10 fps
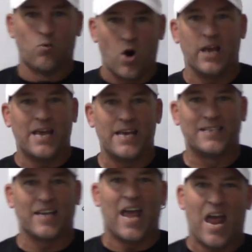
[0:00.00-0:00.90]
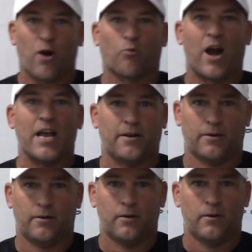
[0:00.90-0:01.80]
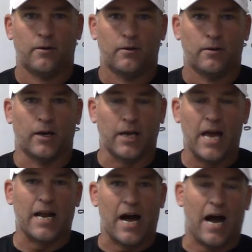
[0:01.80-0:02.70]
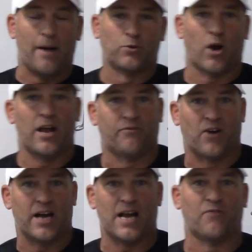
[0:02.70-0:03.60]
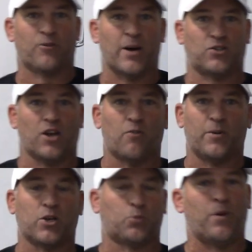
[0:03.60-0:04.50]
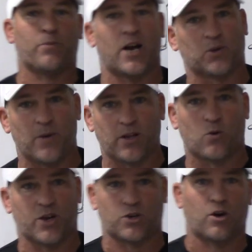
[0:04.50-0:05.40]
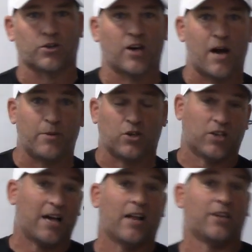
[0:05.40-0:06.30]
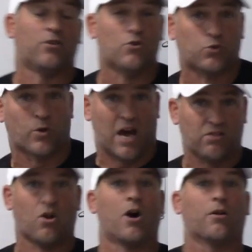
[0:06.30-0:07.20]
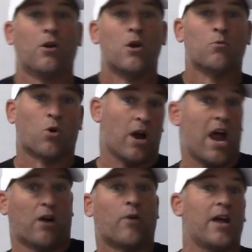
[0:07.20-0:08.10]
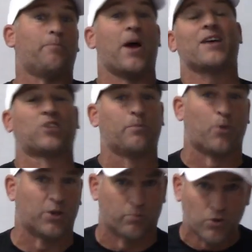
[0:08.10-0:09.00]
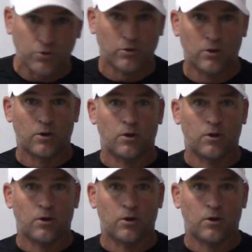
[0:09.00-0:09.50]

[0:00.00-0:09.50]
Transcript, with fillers: what is air raid? Again, I, am trying to find out for myself because people ask me the question all the time because I like to use what I thought were air raid passing principles